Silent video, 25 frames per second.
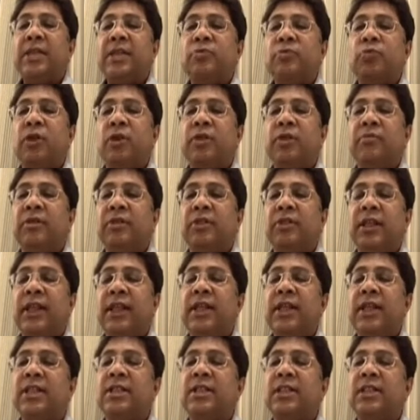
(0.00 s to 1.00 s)
what
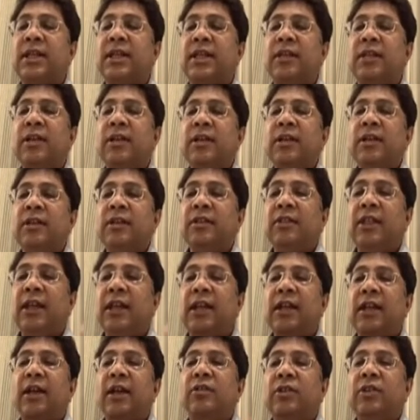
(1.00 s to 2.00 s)
Dinesh said,
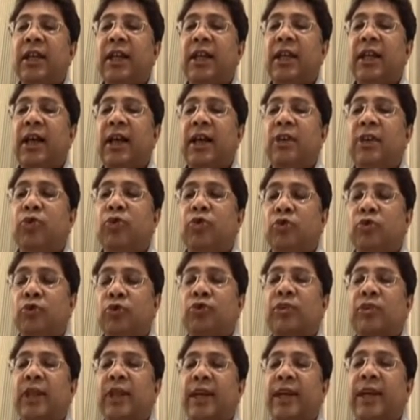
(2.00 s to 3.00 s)
there I
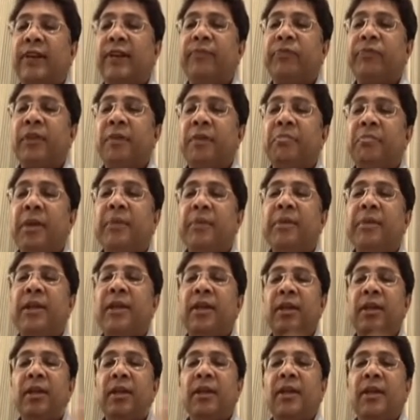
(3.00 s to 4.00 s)
durustai.
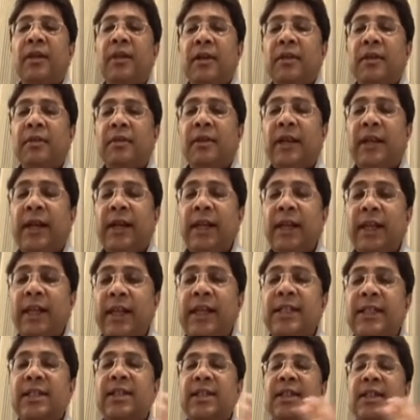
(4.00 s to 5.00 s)
Maybe at least it